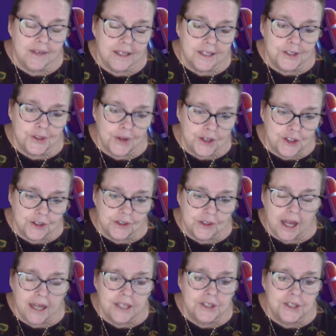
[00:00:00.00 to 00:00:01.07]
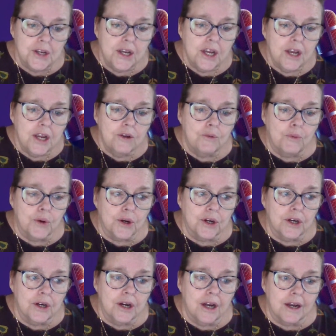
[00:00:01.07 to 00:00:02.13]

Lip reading: instructional guides were